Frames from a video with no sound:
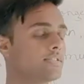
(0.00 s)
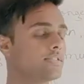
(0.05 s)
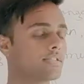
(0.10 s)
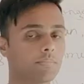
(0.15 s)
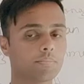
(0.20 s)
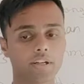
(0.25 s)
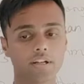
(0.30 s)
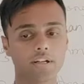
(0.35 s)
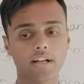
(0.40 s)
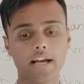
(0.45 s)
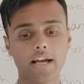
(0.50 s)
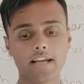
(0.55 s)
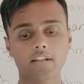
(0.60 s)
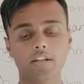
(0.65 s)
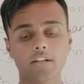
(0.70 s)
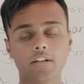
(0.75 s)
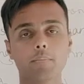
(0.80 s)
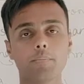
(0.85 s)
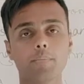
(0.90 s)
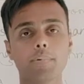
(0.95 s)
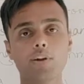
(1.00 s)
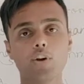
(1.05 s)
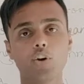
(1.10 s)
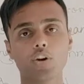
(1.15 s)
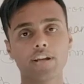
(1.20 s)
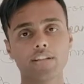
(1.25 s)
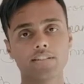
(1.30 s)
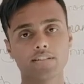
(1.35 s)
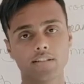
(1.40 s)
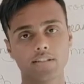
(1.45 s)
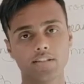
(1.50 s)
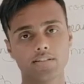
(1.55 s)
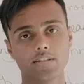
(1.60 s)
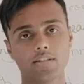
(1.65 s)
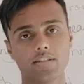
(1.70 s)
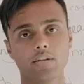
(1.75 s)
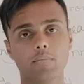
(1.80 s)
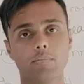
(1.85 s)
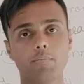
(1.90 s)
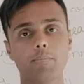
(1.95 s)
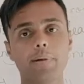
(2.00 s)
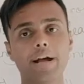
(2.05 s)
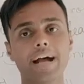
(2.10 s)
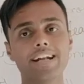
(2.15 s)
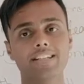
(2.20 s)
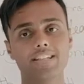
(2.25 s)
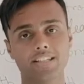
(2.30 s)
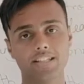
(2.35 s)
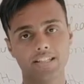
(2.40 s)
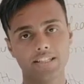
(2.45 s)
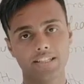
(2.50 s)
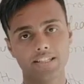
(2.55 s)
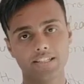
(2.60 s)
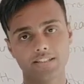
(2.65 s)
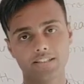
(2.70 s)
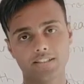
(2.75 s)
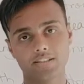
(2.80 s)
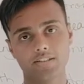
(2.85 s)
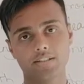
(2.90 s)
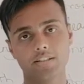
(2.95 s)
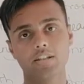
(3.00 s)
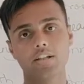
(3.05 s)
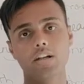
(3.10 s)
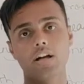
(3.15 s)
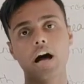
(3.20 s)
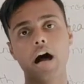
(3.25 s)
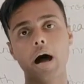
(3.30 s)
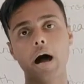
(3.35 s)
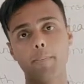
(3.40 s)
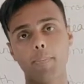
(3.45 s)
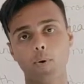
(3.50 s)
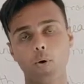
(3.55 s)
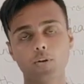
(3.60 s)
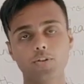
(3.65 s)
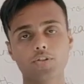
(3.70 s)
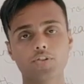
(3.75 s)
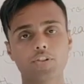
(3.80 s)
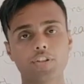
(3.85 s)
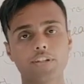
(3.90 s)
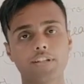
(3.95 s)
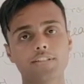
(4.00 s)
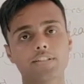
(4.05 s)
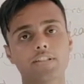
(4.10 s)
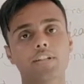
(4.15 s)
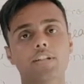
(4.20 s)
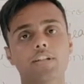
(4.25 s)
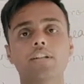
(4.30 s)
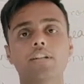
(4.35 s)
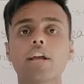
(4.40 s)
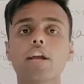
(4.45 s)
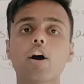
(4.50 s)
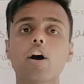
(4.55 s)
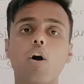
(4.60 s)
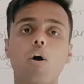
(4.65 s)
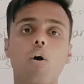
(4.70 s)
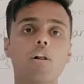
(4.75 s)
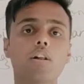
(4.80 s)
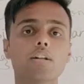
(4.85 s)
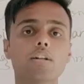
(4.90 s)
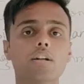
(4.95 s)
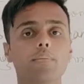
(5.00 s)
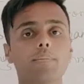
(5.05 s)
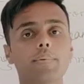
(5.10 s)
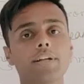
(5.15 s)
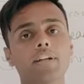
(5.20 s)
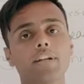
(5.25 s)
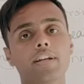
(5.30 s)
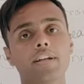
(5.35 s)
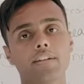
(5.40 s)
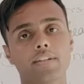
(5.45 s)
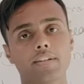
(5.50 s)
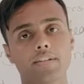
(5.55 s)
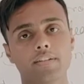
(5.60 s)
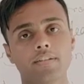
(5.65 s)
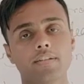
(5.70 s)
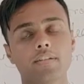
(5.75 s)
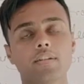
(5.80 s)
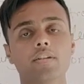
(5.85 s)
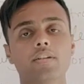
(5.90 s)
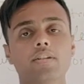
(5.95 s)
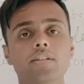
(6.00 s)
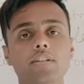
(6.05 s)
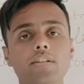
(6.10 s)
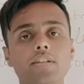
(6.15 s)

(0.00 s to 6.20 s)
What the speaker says: something like pillowcases, bed sheets, upholsteries, they all come in linen.